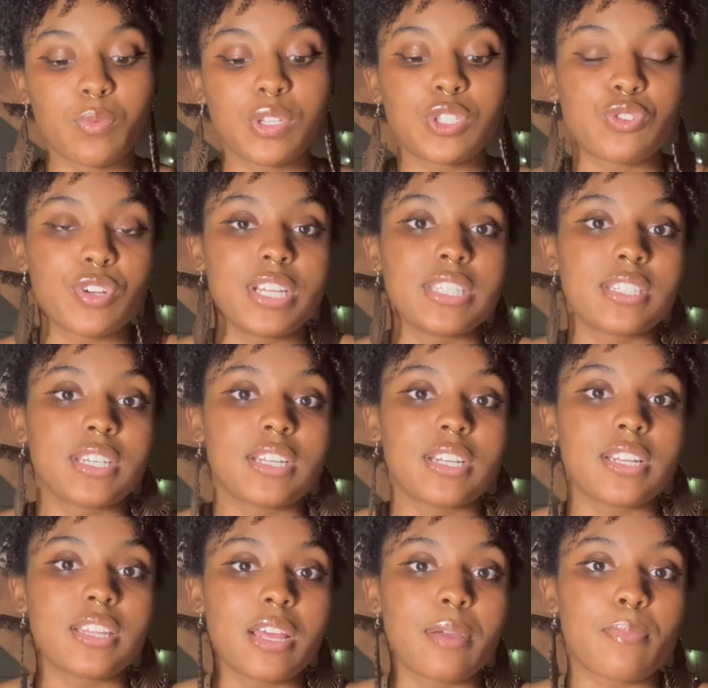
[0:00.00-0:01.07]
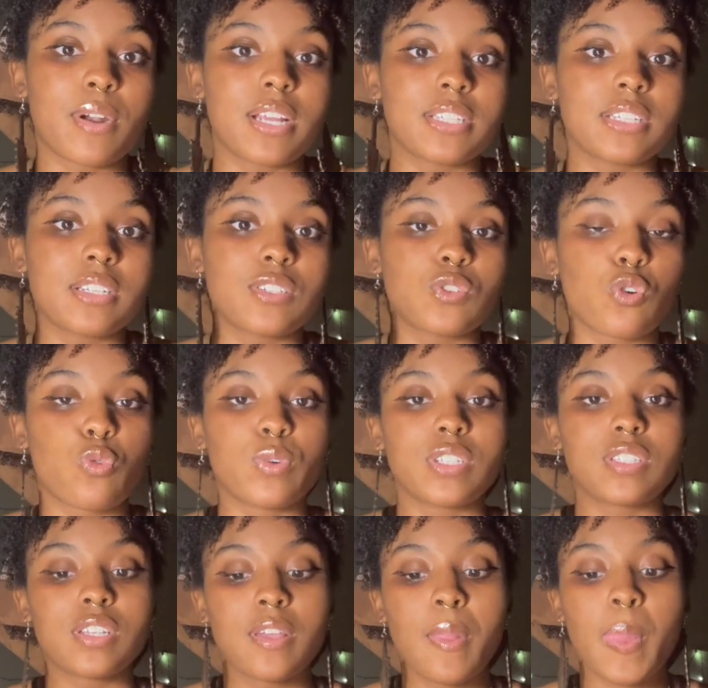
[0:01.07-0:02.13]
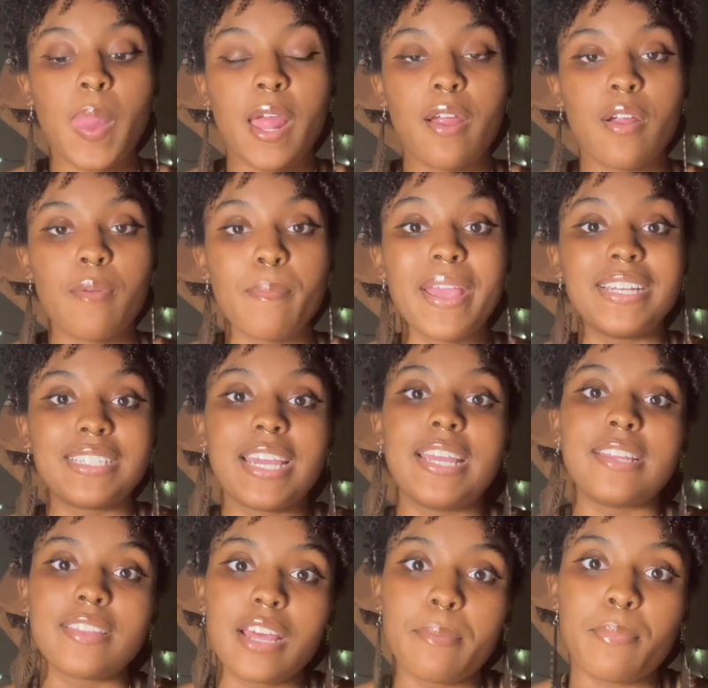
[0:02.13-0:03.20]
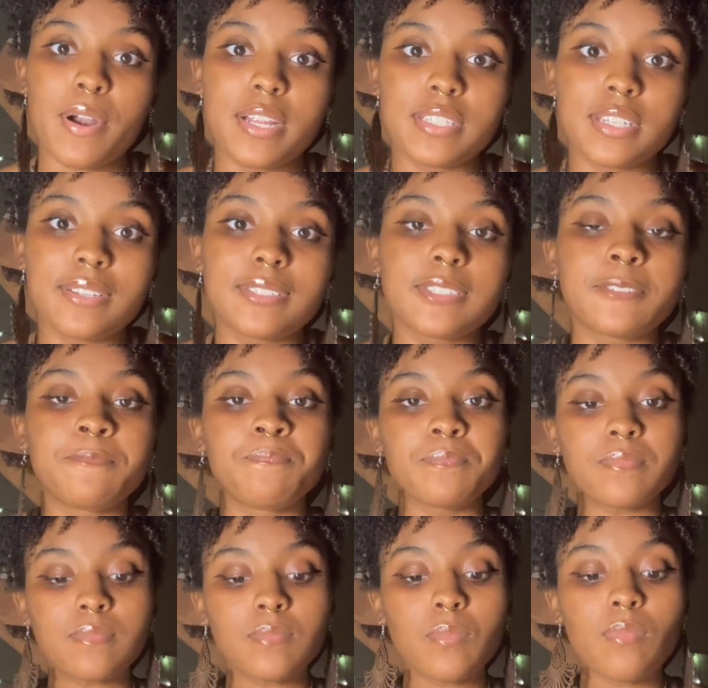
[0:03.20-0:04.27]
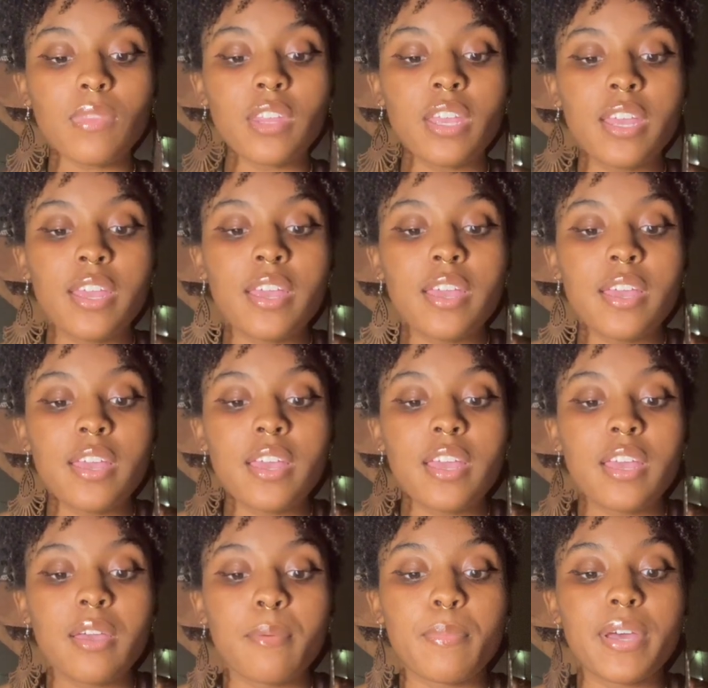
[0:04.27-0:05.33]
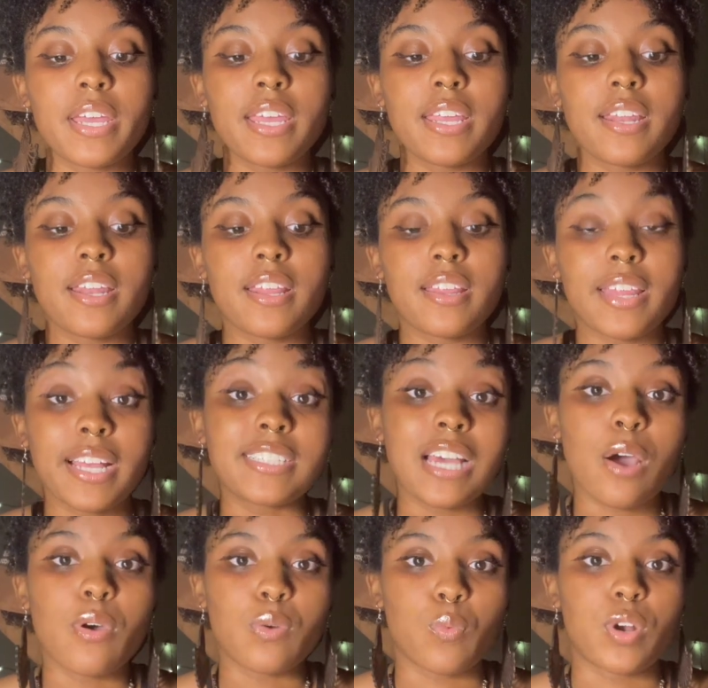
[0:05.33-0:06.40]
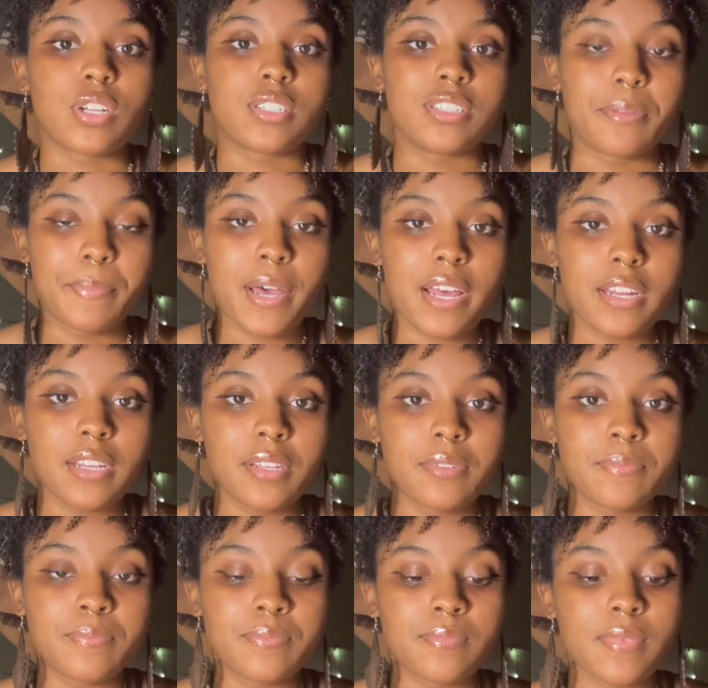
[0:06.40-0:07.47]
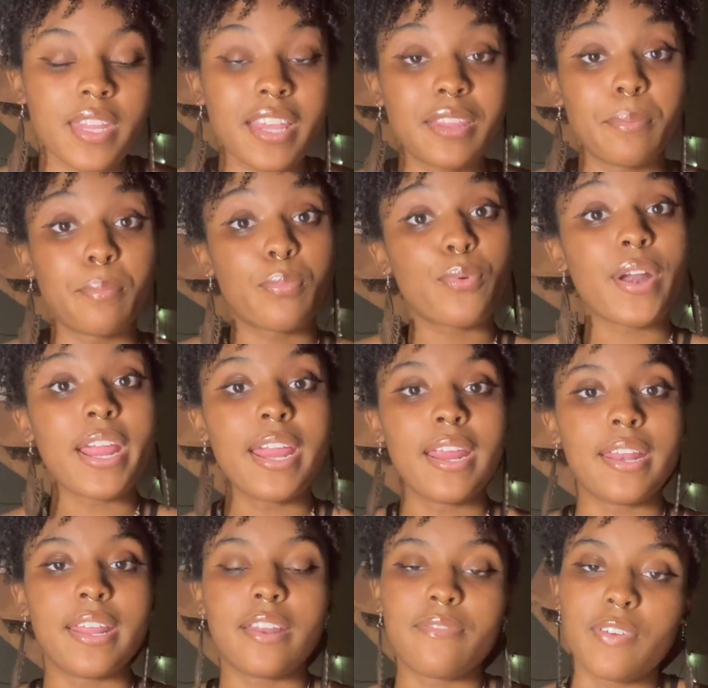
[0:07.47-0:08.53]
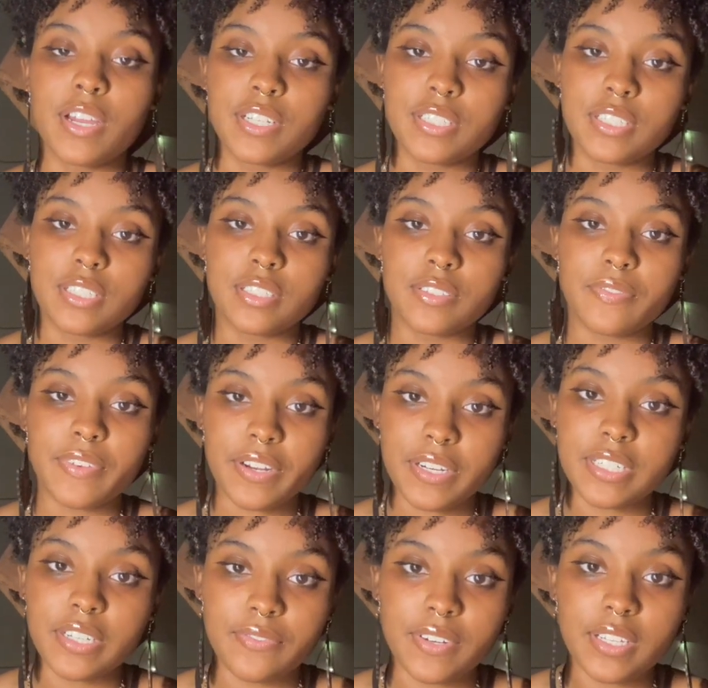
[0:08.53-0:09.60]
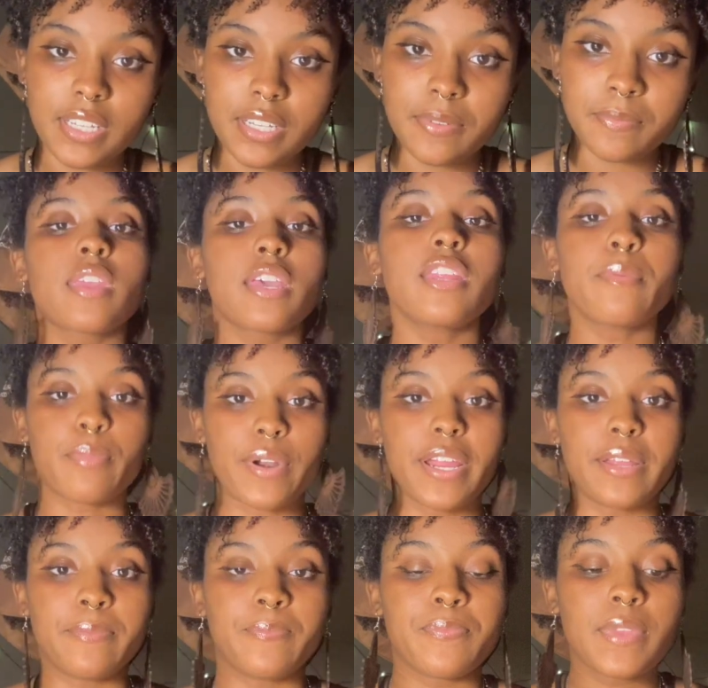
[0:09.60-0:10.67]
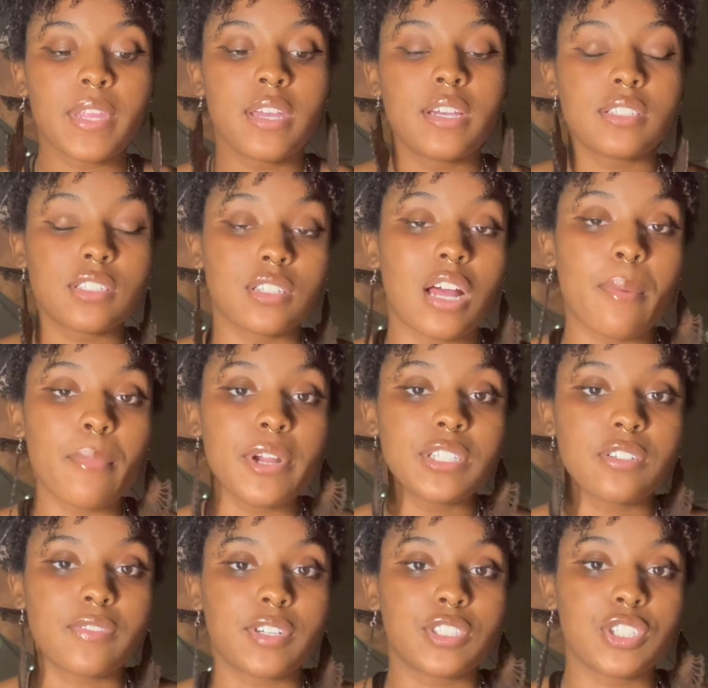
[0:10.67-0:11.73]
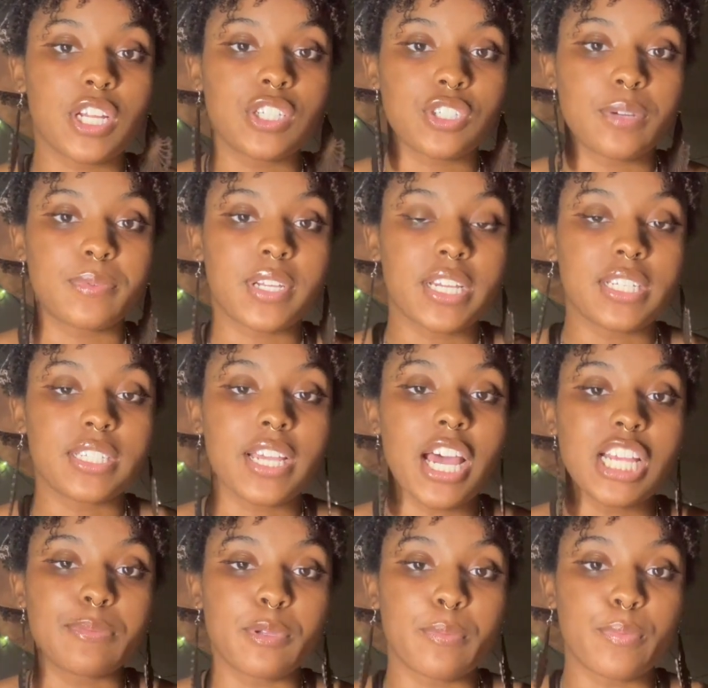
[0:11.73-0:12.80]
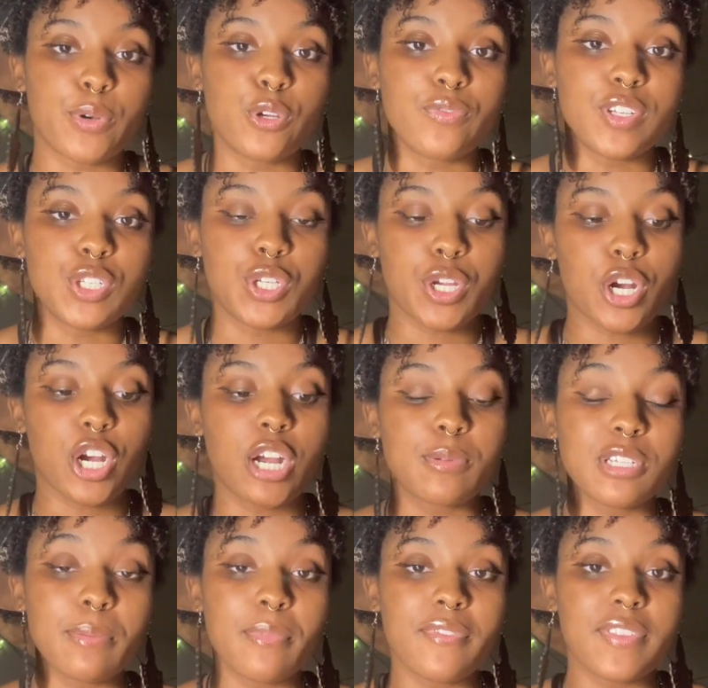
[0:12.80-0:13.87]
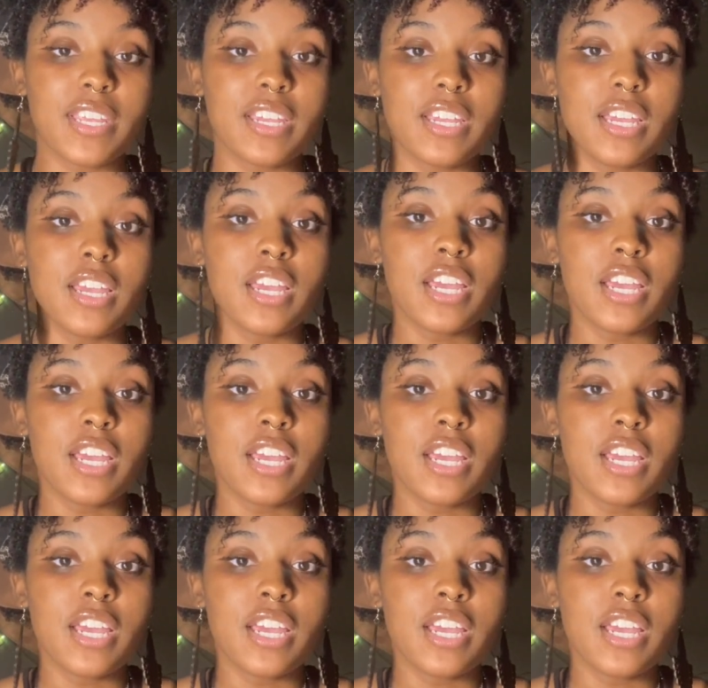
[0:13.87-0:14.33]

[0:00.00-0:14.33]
was translated in that process or was maintained in that process. But that's how it works in the body. In the brain, it functions very differently. In the brain, telomerase reverse transcriptase has been proven to curb some of the